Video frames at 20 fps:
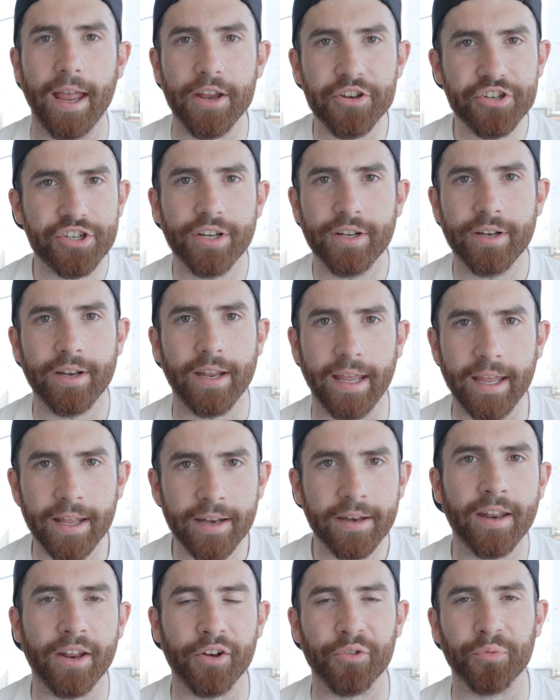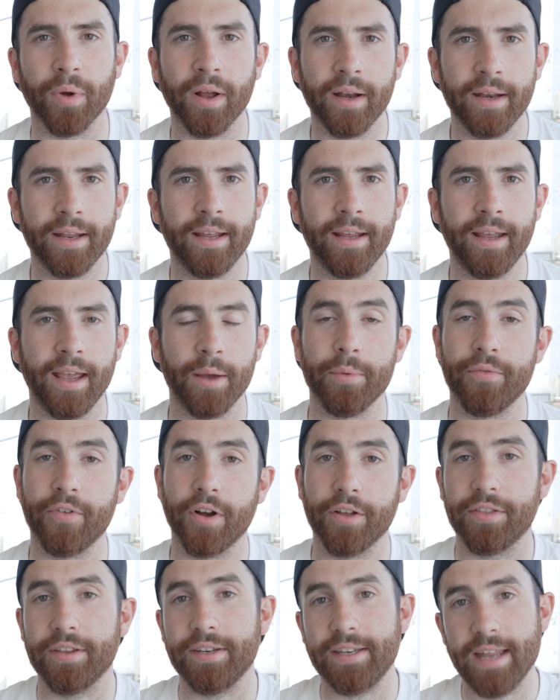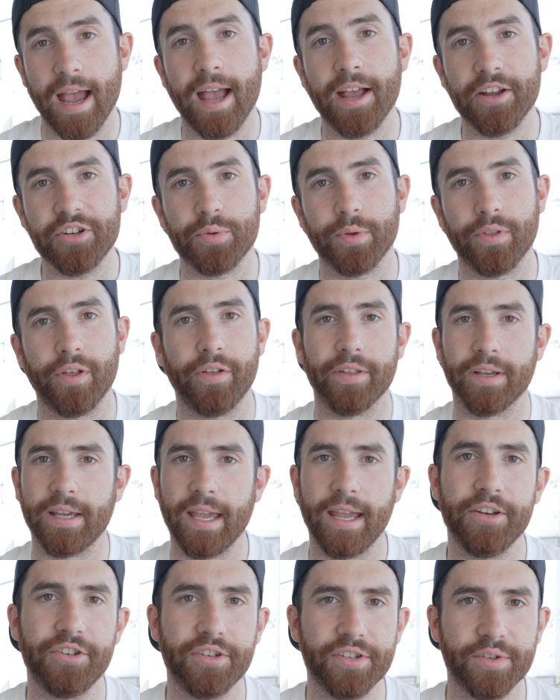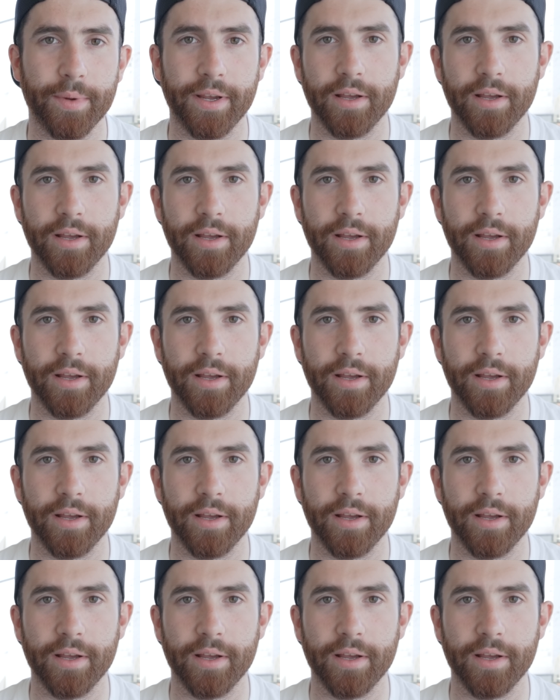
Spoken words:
engine in and running and we've got the dash with all the gauges,